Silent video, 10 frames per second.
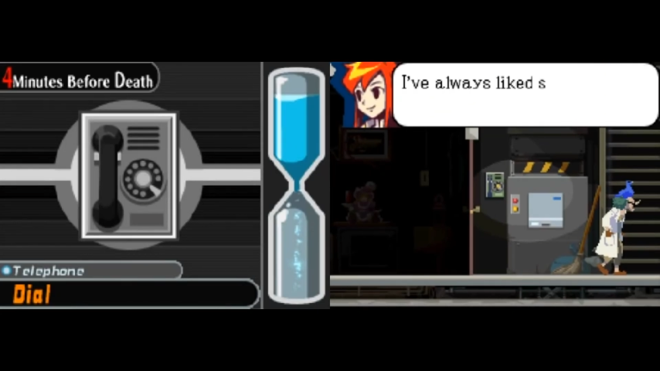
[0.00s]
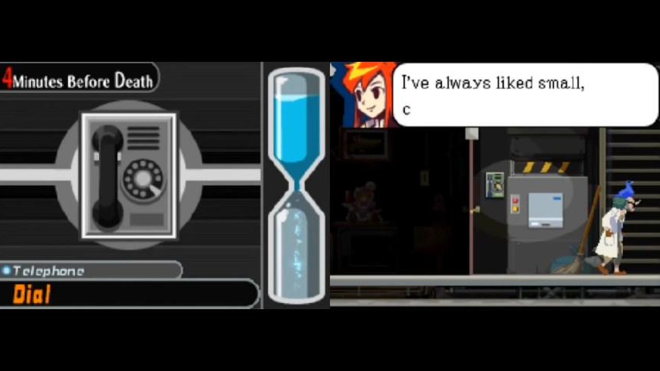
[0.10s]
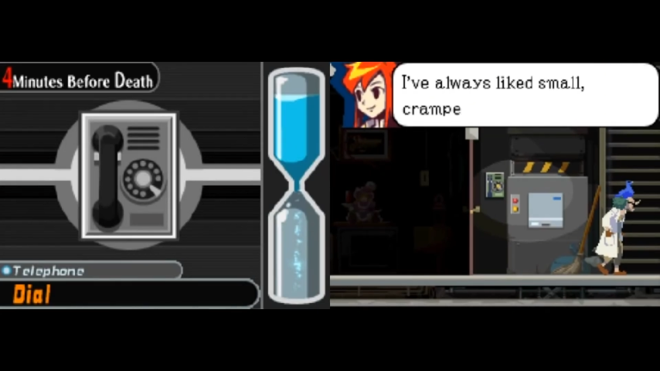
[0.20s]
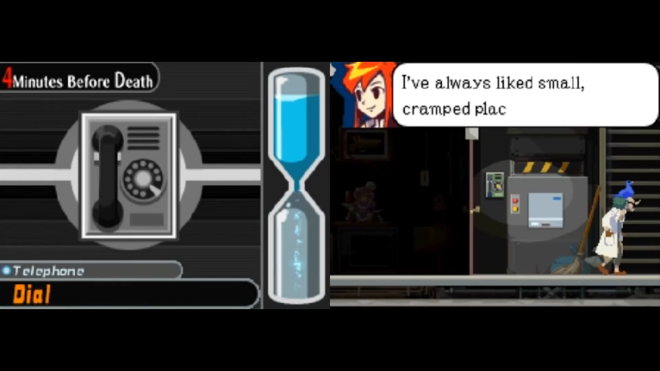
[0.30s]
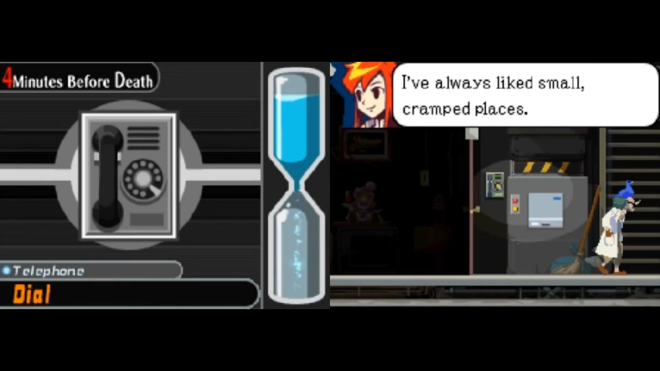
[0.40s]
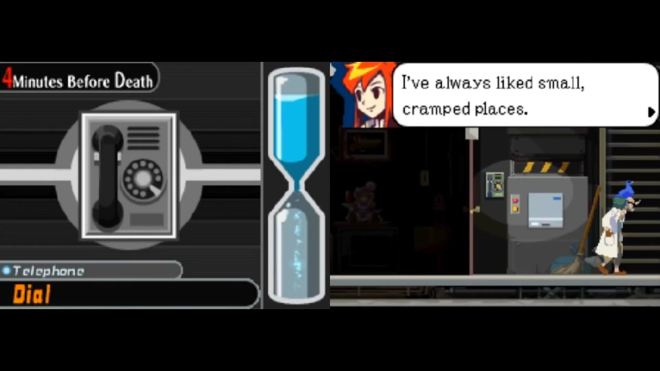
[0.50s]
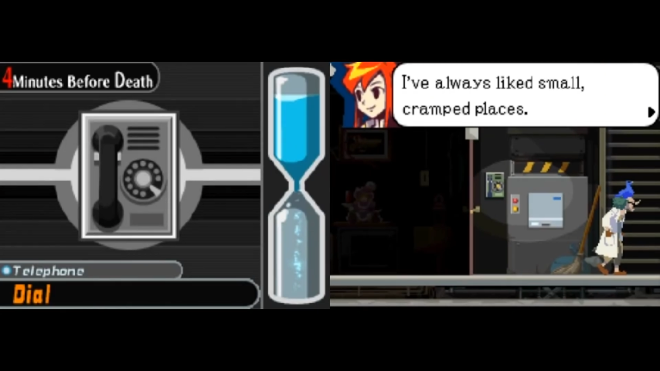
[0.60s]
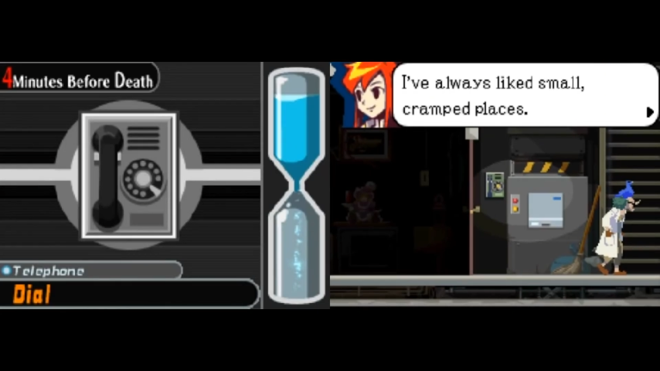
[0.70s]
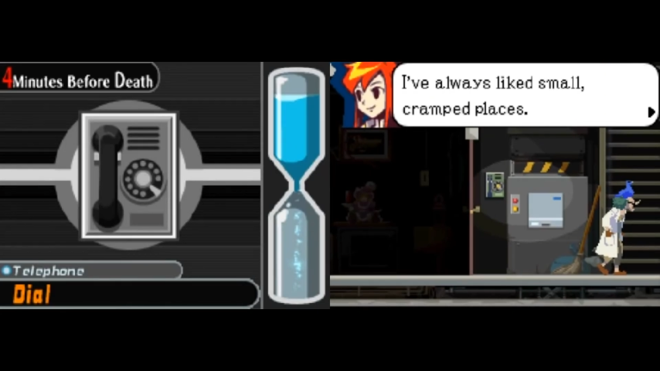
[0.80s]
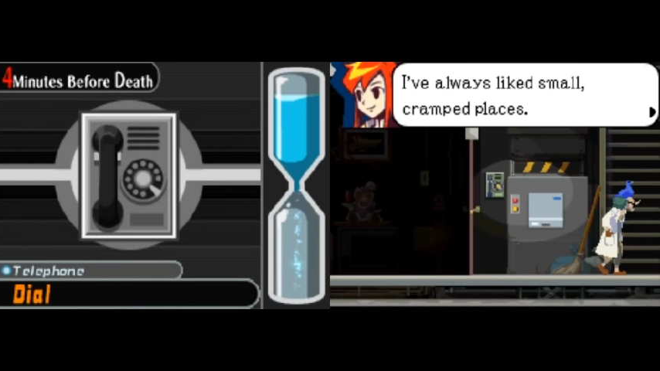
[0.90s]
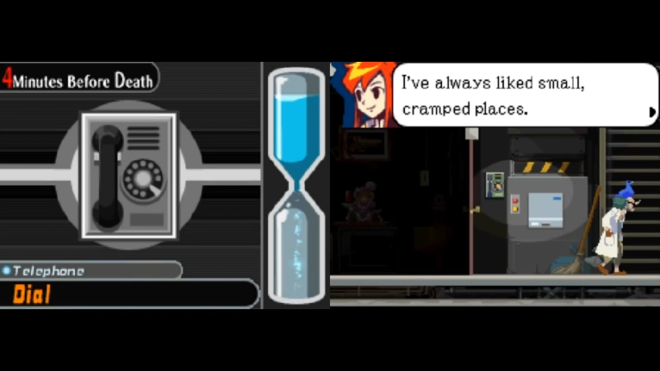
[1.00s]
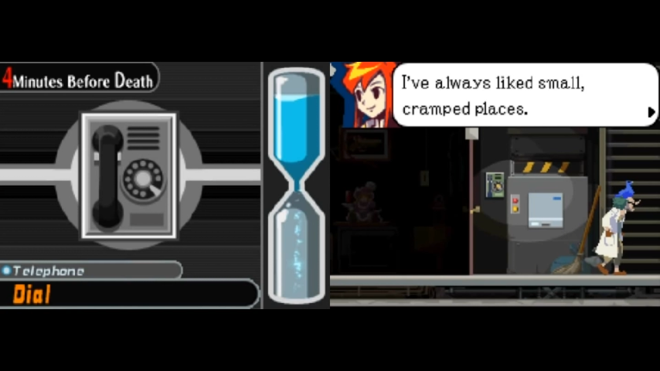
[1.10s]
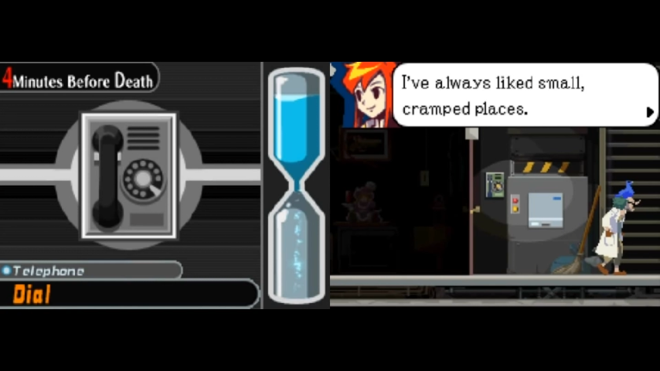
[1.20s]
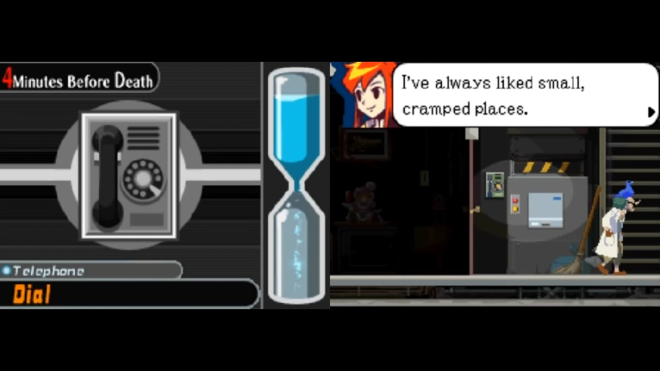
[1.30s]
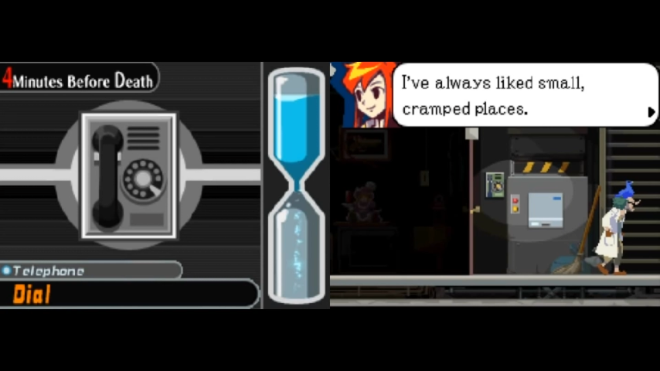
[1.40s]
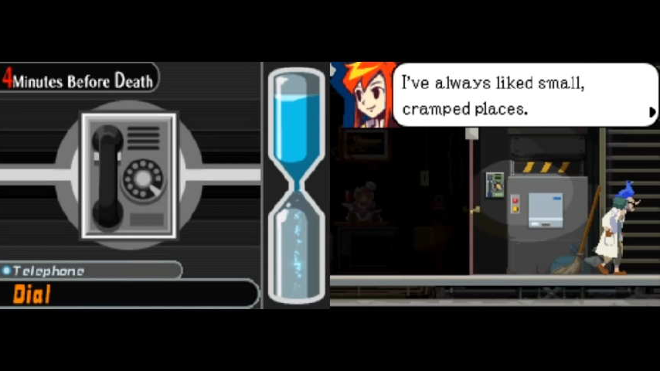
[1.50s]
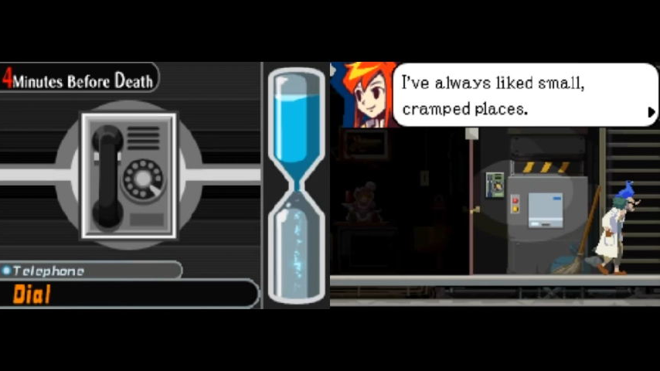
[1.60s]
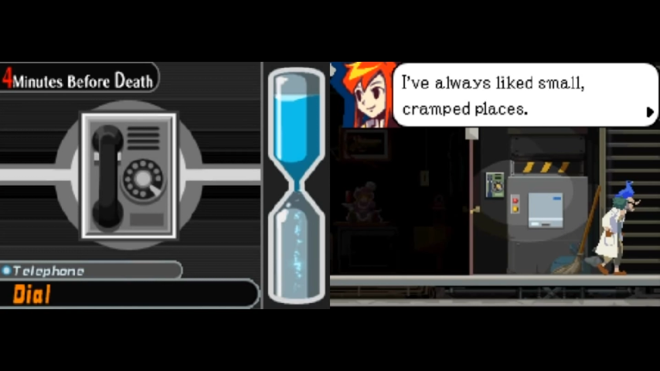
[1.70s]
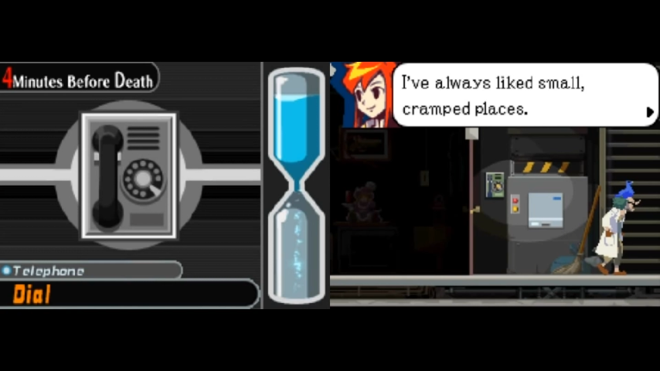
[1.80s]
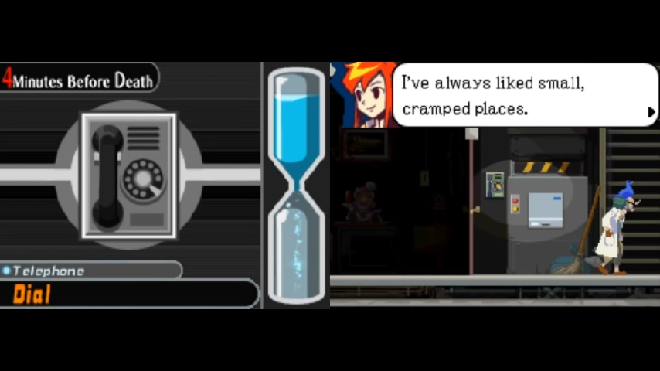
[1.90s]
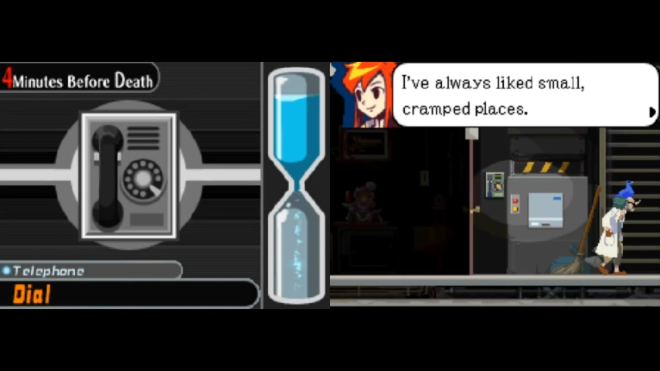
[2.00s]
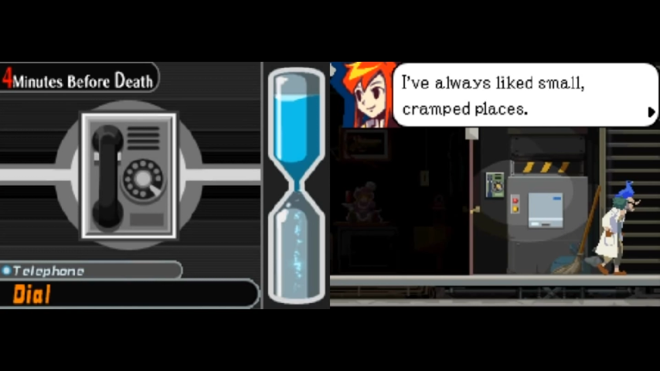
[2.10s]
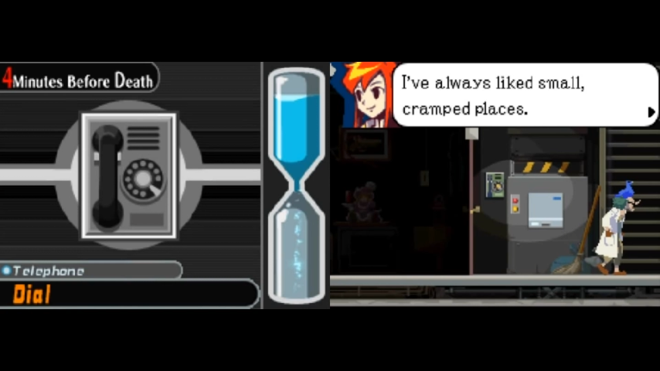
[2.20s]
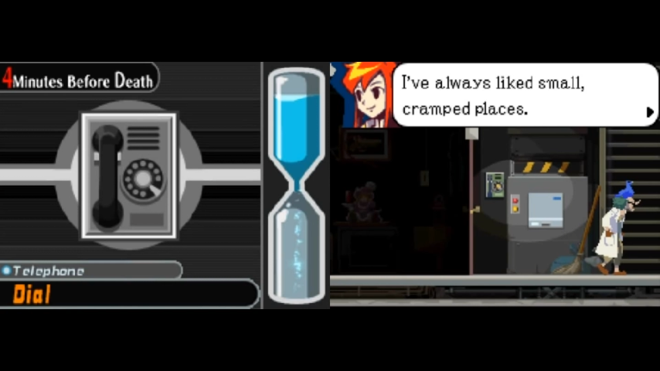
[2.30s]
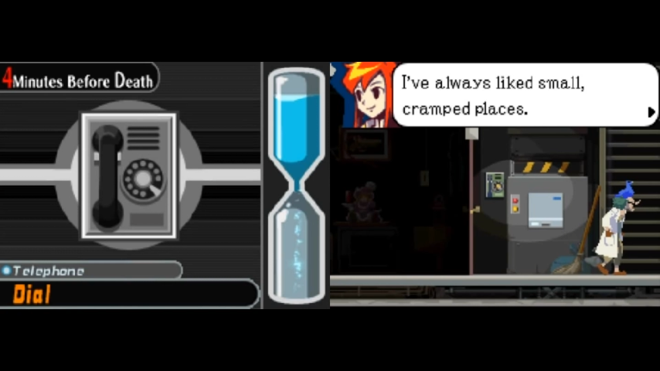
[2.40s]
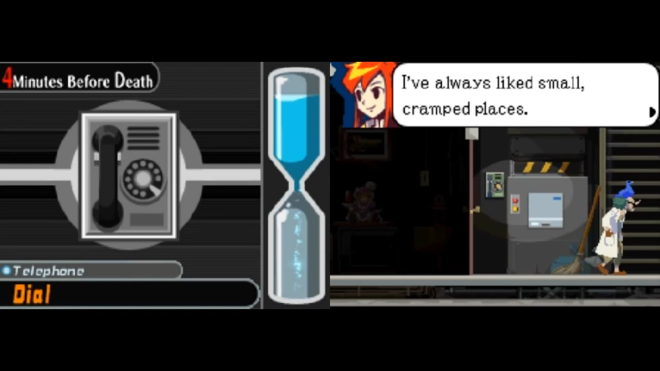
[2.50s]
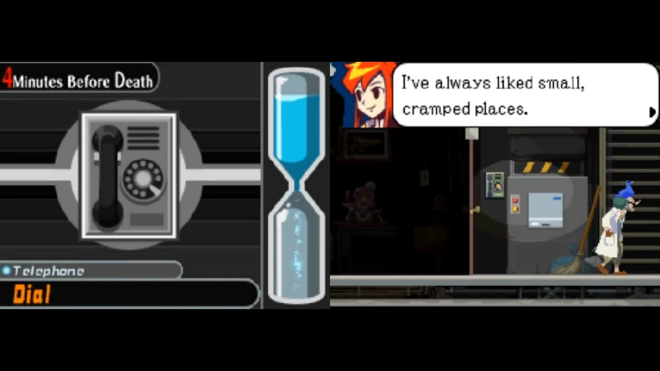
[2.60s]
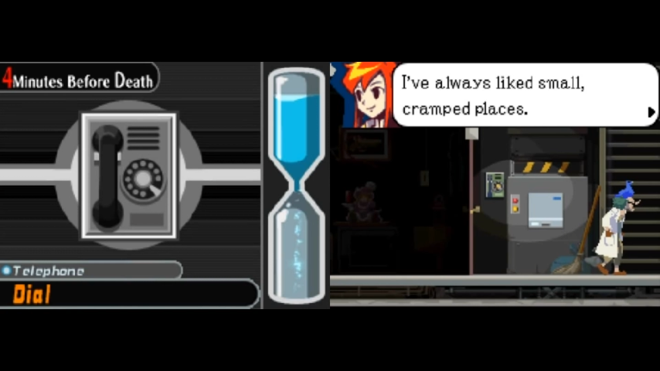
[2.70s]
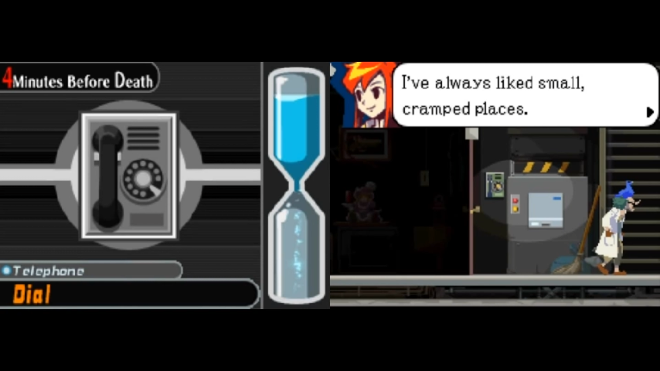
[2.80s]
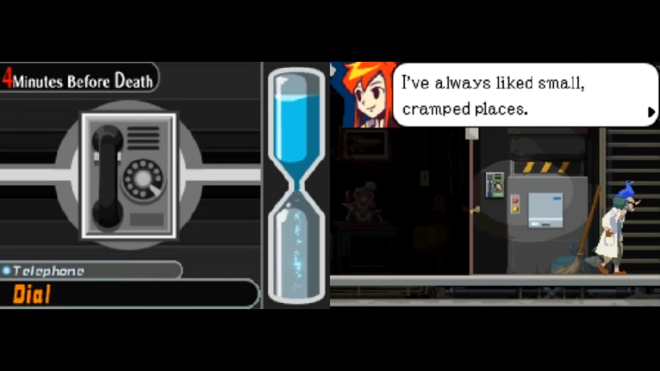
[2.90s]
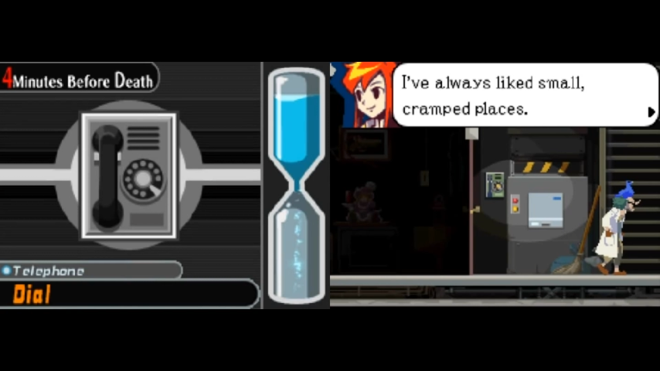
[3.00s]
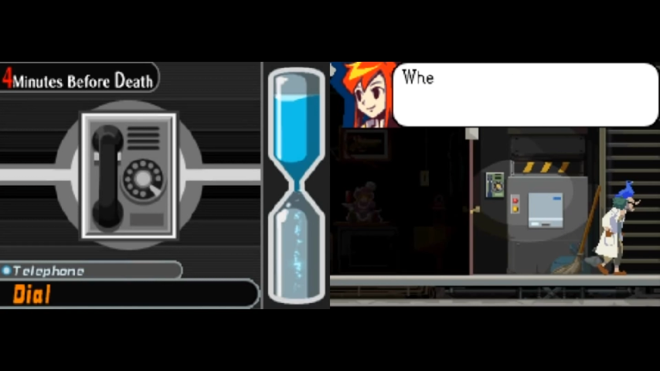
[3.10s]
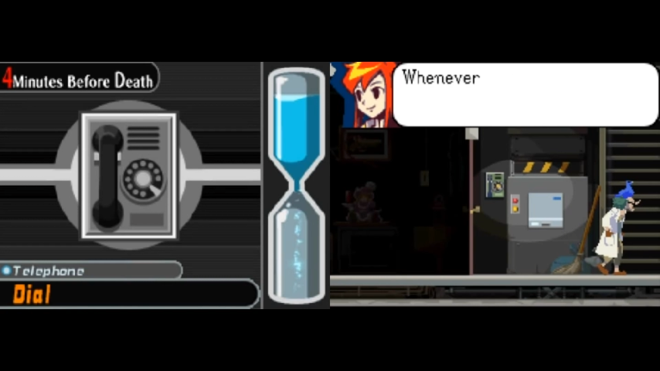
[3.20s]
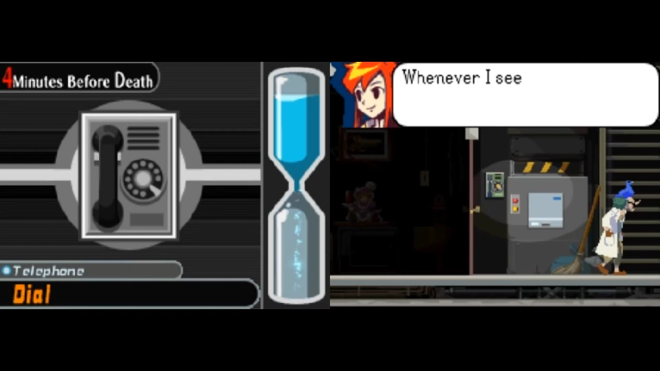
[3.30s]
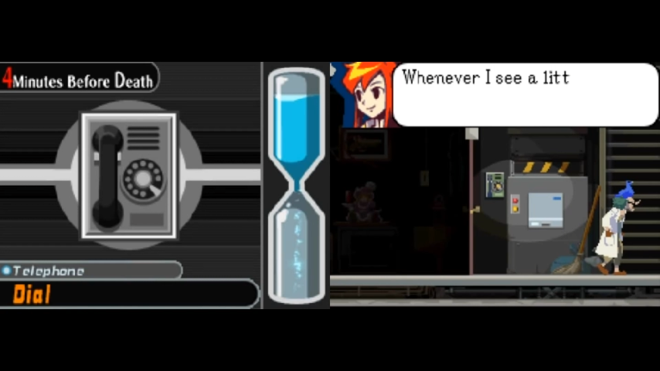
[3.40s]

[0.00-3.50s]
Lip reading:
No face is visible, so there are no lips to read.